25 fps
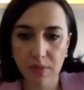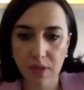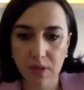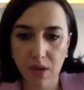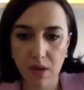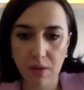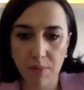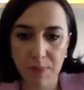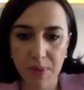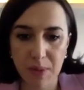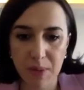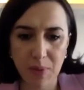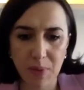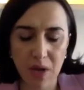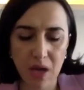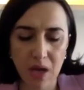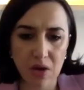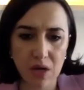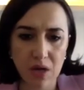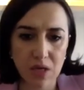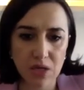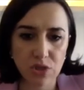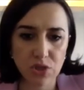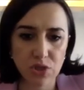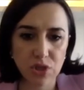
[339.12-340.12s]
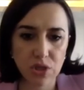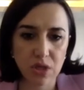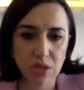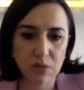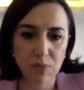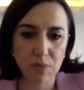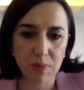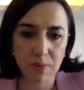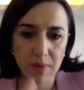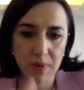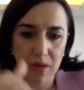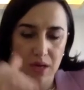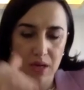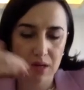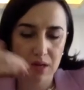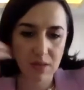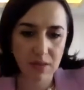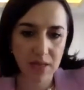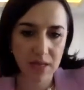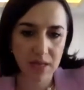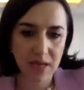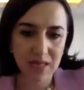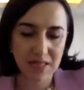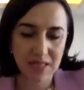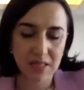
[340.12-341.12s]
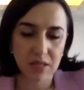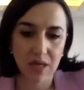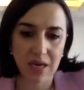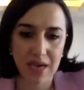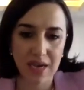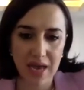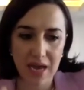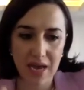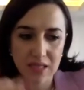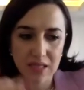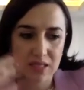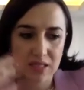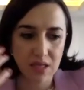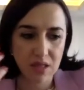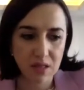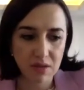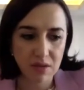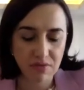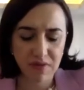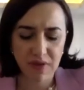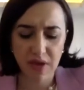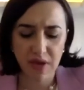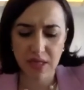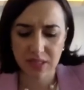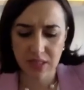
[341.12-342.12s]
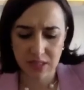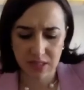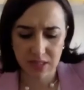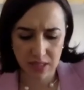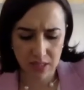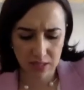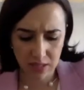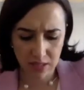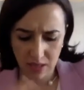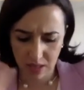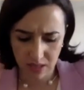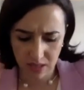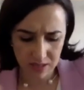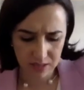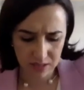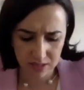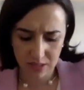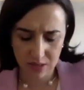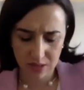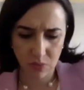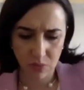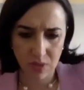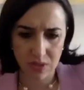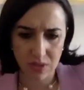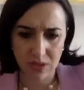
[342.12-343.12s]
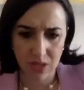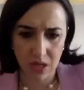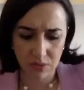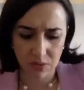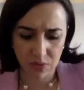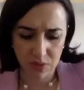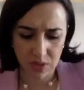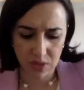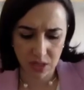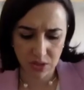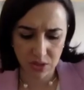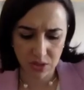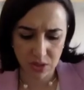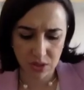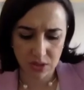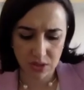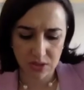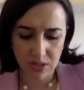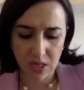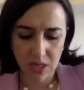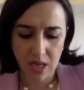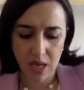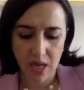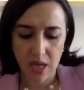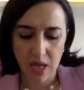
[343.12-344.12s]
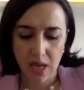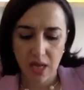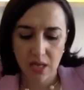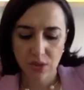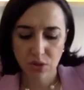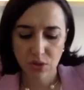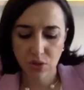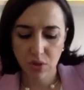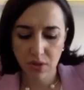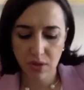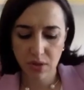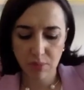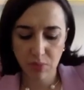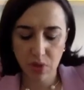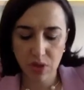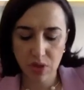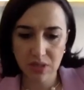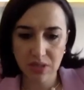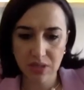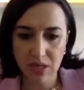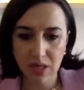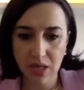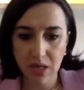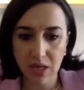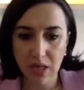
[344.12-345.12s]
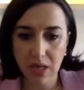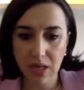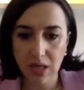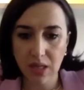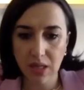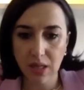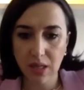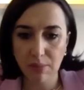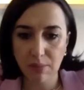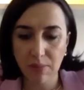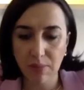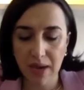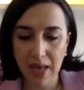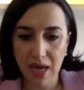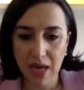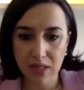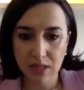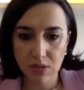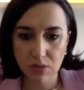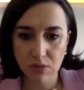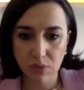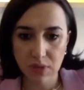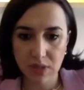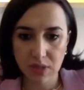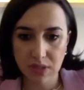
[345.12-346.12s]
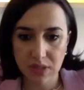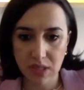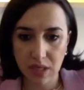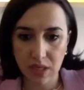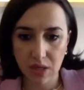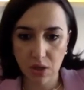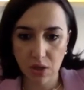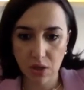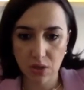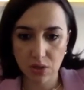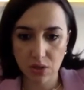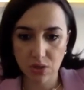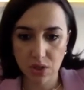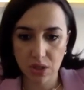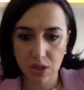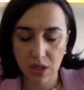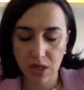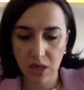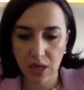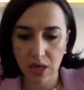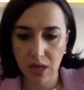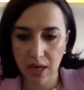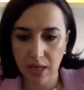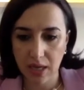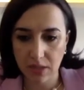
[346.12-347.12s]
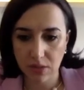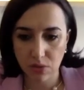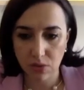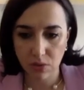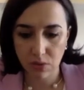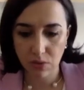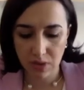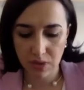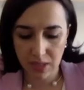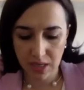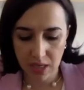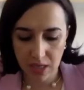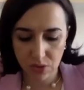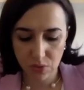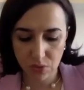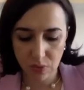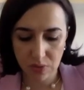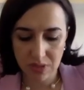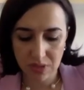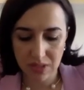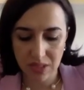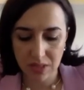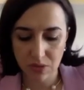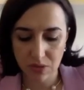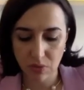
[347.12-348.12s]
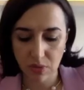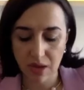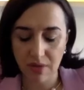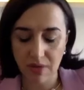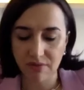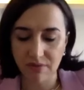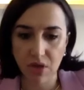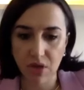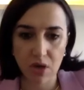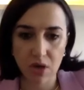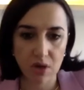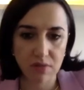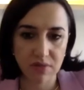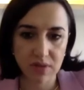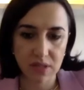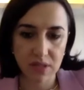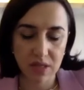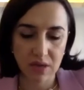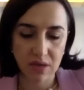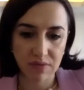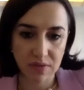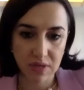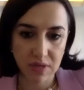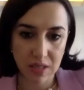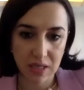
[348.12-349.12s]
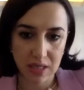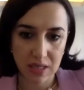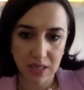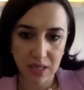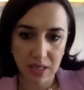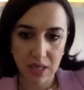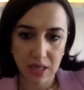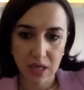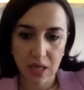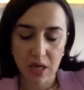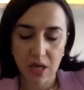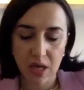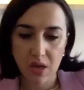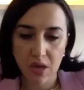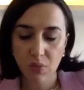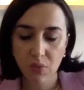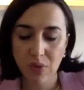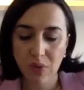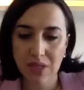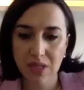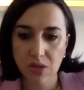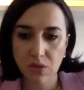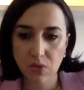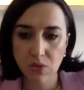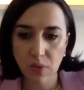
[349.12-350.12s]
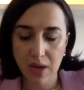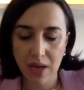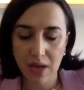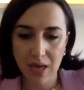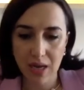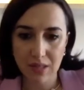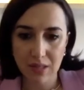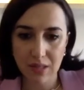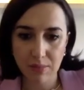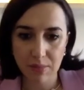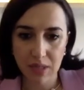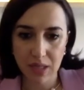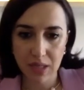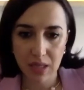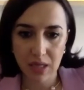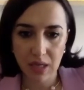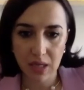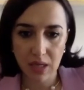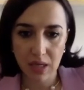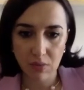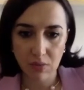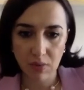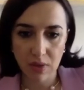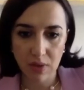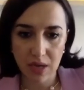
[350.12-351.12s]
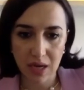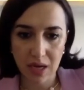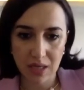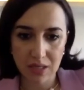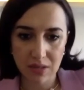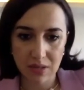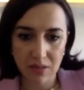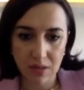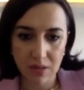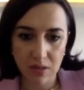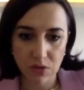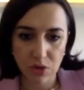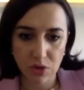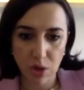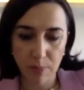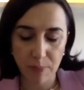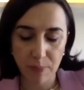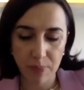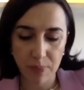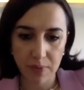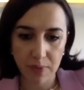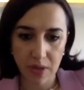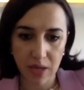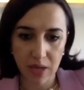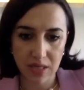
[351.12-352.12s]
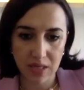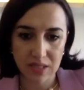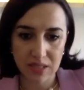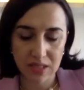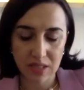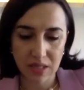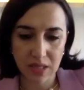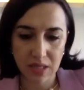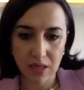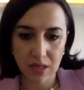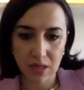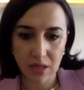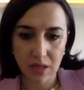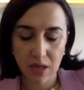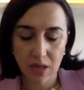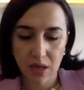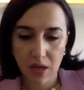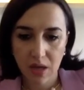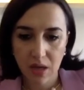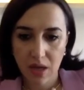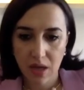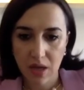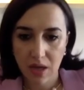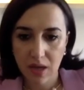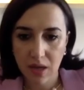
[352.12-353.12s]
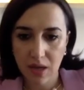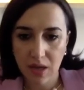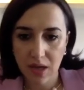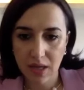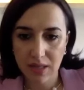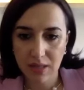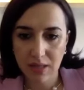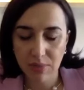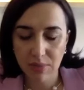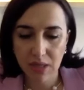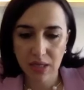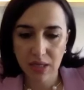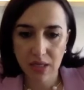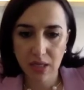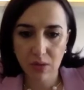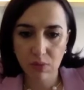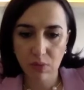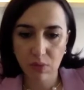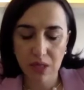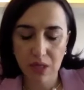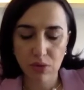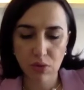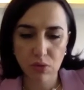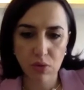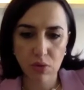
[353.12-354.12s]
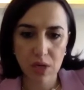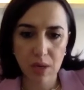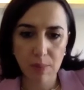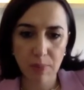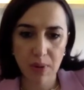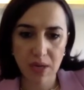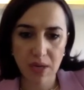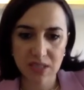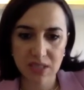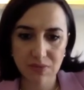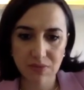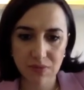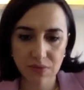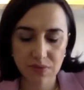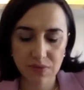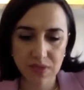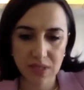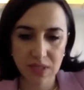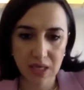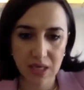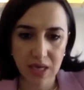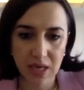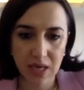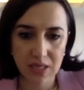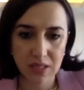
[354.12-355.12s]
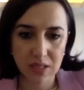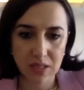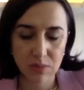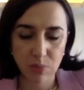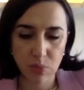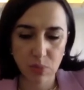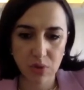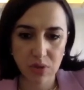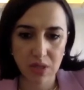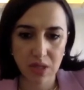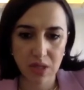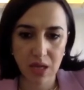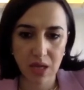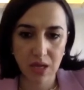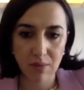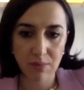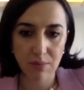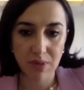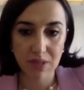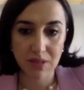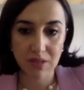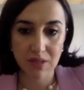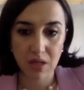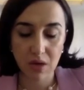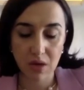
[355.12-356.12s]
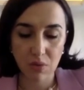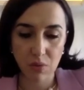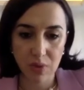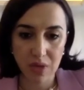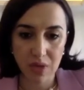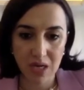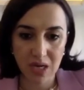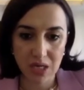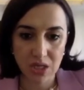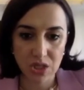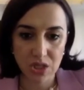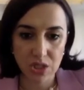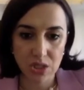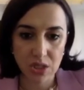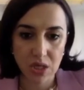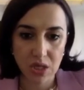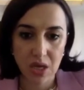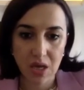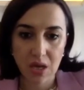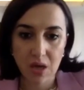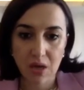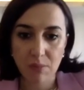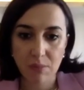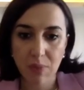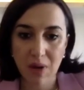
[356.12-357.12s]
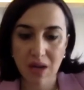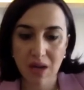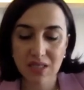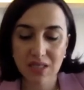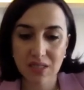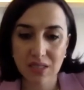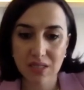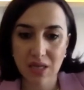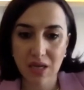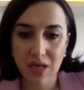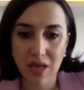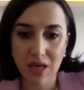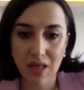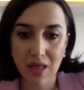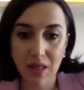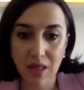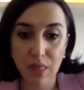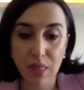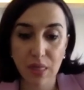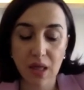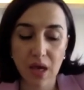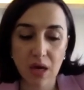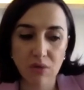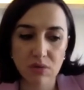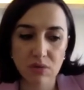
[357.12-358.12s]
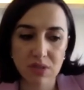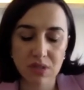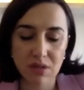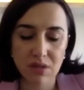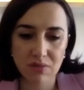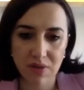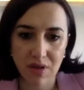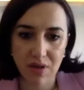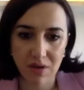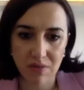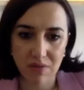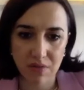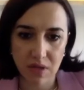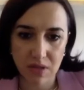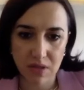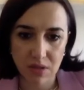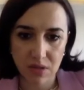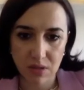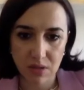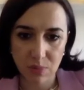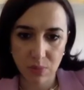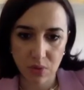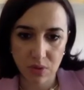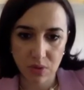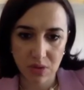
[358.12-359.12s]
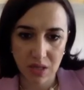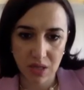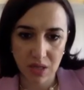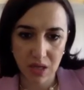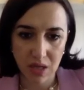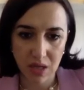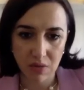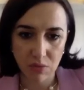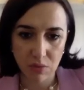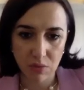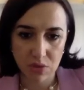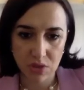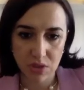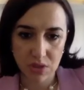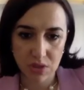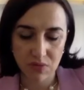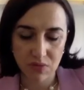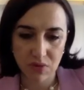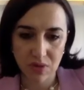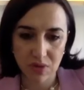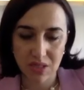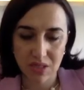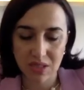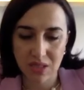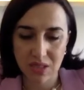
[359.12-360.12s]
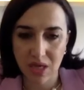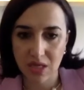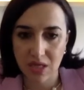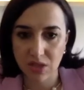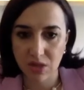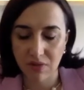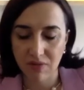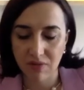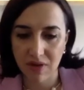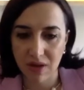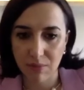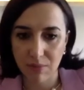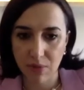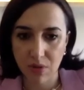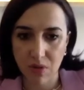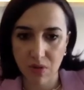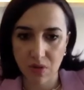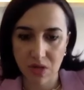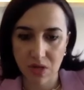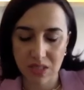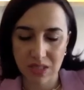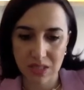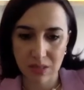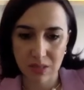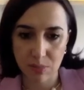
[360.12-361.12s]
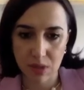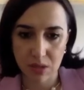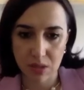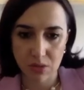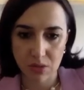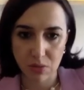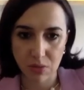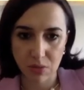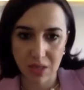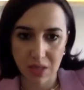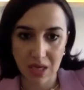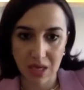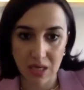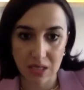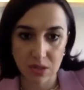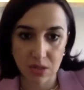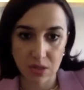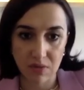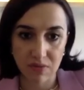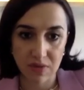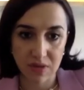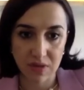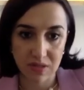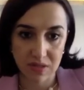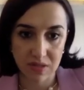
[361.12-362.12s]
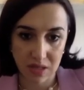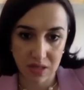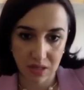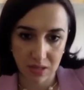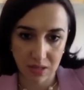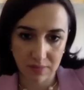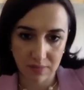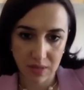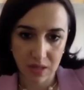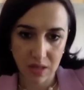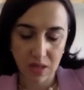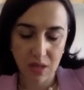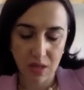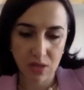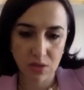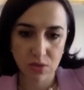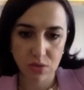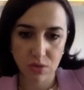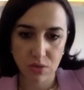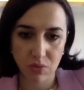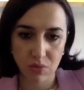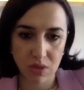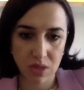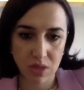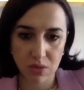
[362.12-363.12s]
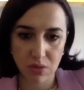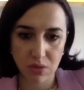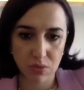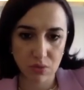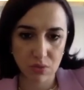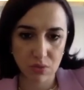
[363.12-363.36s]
people are injured, they got the glass in the face, etc. It was outrageous. So the monetary, the blast with the psychological and all the casualties, we have the COVID, definitely. We did well at the beginning. We ranked top 18. At the beginning, we had only plus 15 cases per day, but now we reached plus 1,500 per day, which is for the size of Lebanon, is similar to the case of Italy. So we're not doing